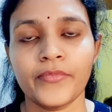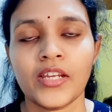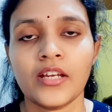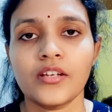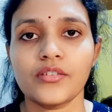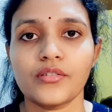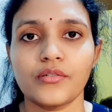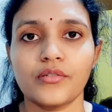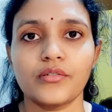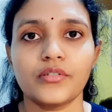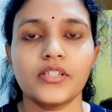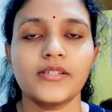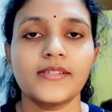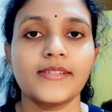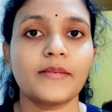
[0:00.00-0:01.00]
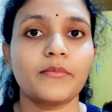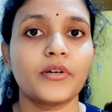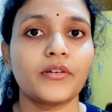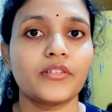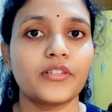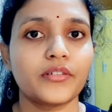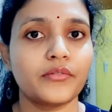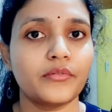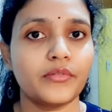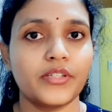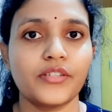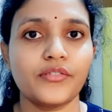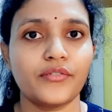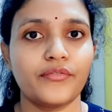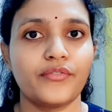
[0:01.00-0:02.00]
So this is about the
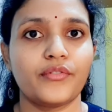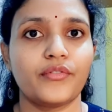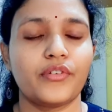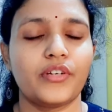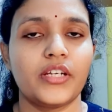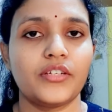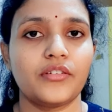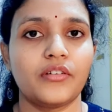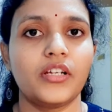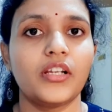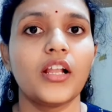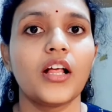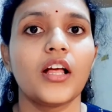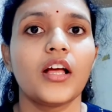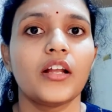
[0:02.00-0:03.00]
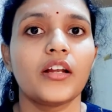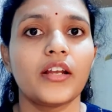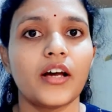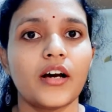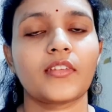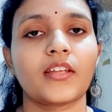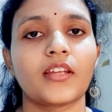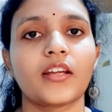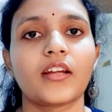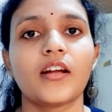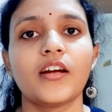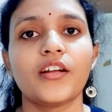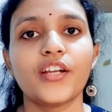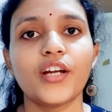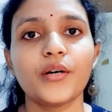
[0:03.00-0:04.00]
goodness of coconut oil.
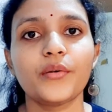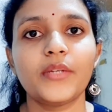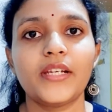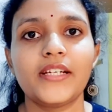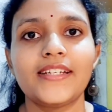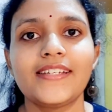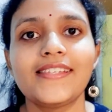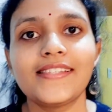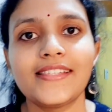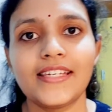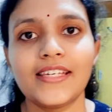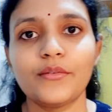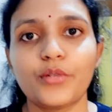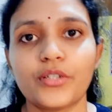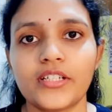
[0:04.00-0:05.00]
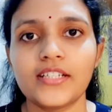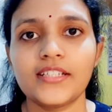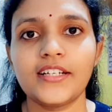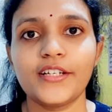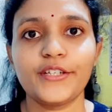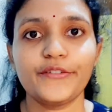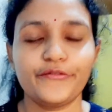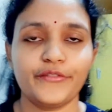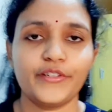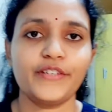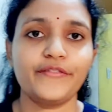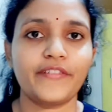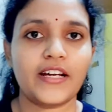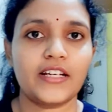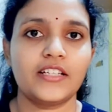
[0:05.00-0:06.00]
Now let us see what are the
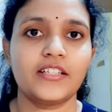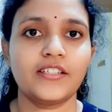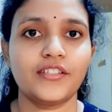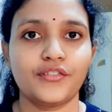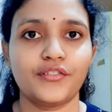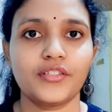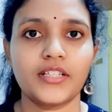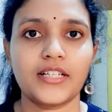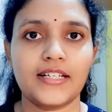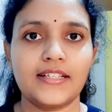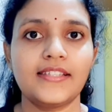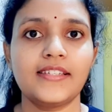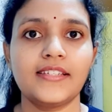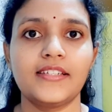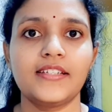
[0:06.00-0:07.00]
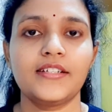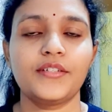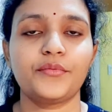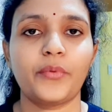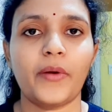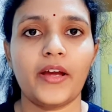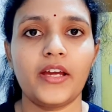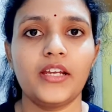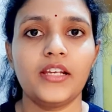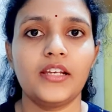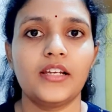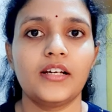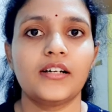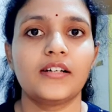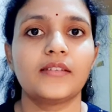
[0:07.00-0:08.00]
different factors you should consider
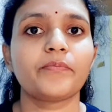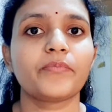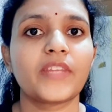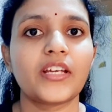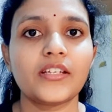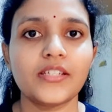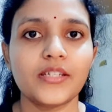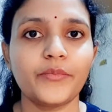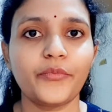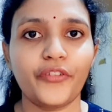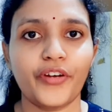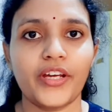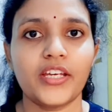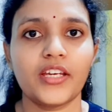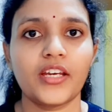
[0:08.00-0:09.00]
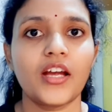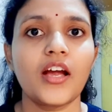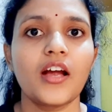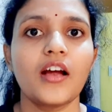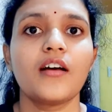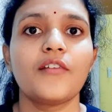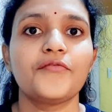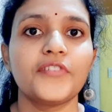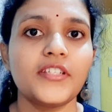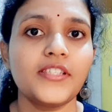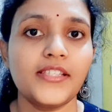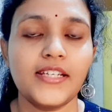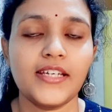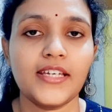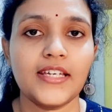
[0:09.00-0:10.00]
while deep frying.
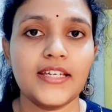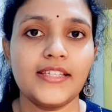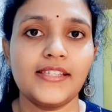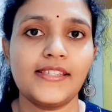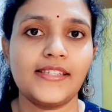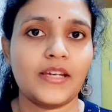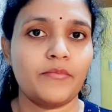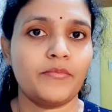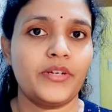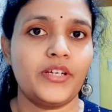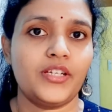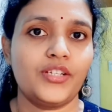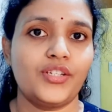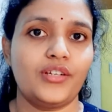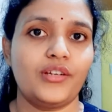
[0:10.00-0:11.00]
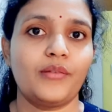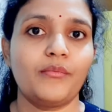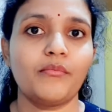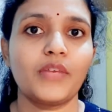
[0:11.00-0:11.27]
First thing is temperature.